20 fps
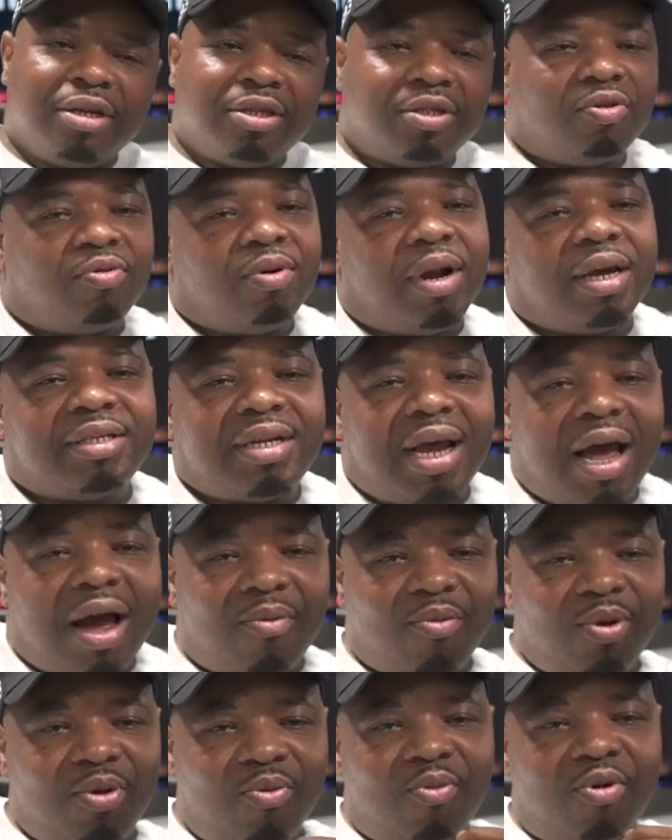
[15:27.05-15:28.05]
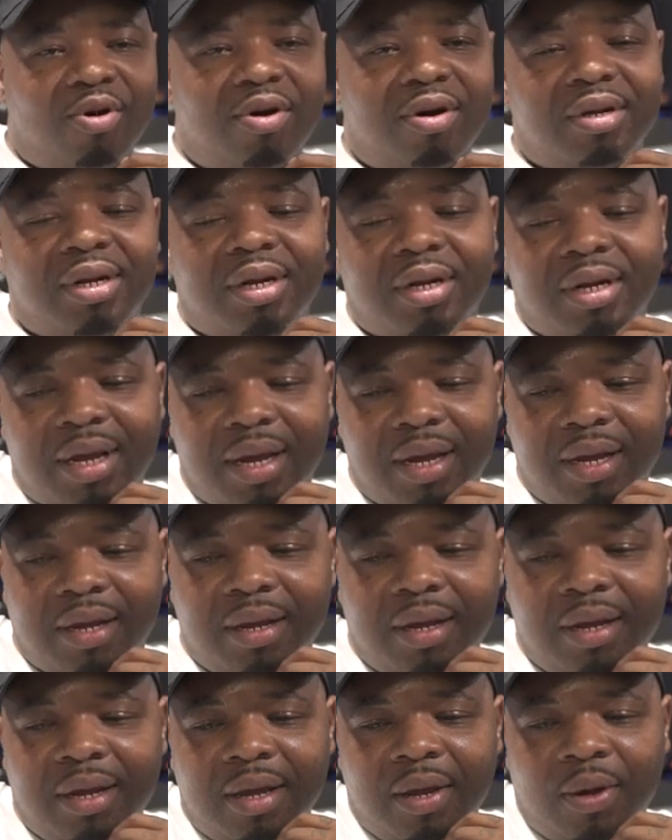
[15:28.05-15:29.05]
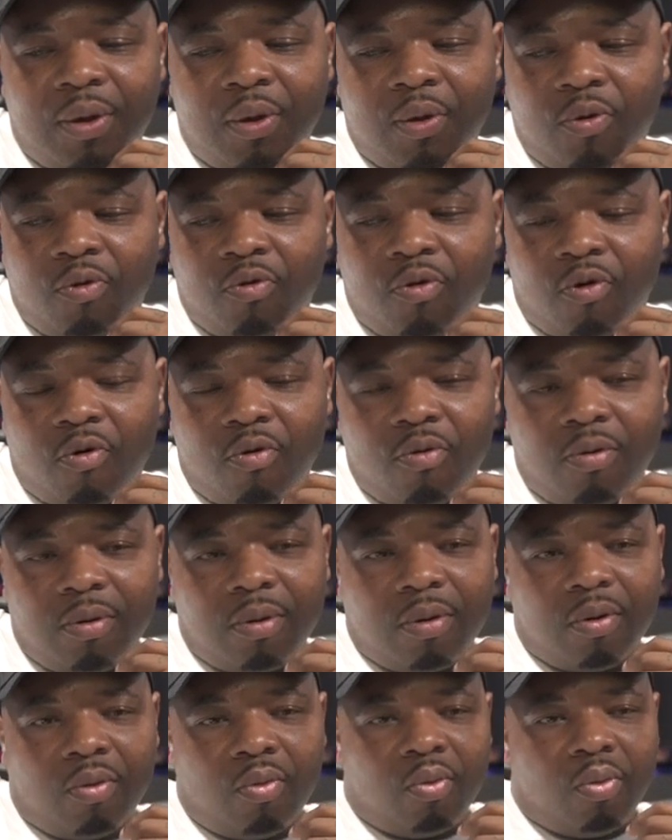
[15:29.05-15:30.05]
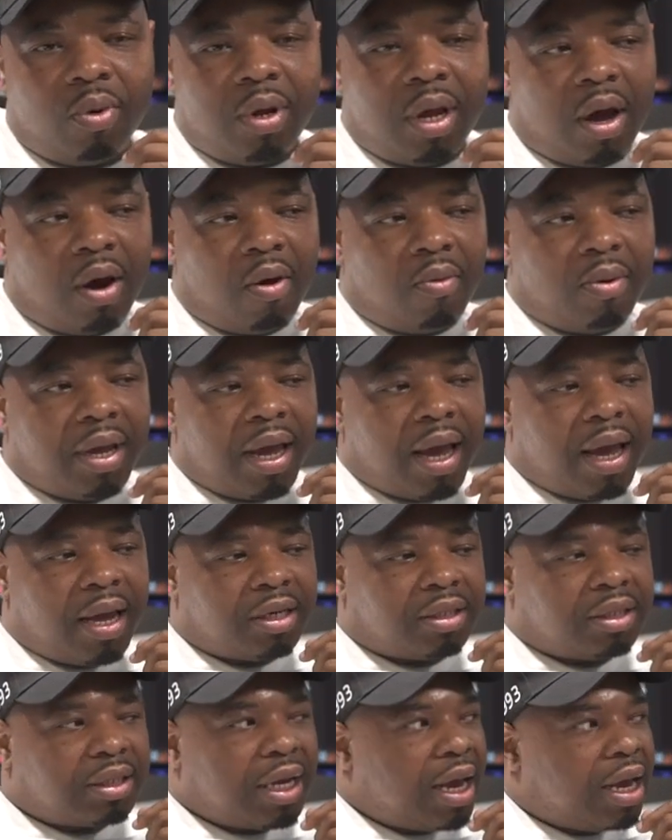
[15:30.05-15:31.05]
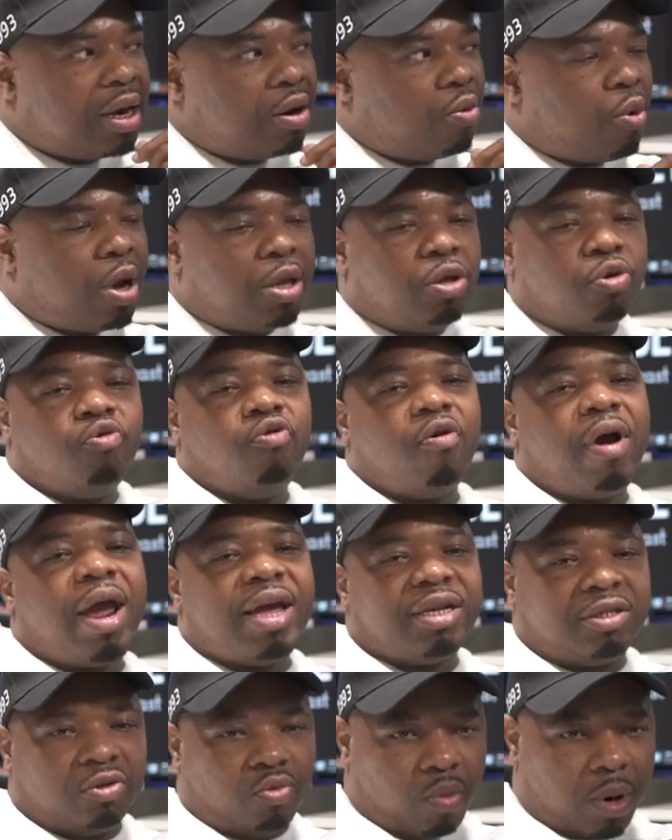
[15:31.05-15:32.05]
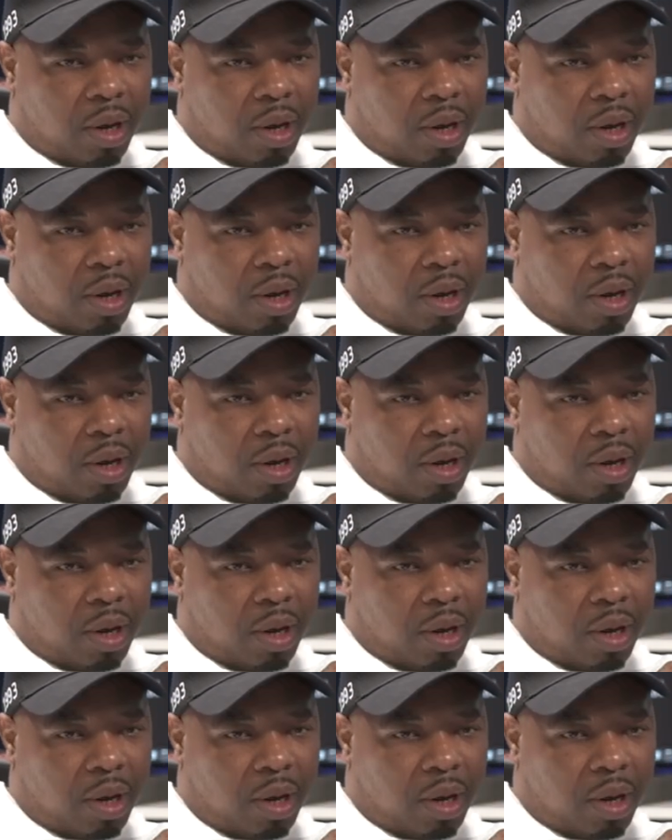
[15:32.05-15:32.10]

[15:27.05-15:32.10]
So that's how we would, and then, you know, we always had the same the way you graduate.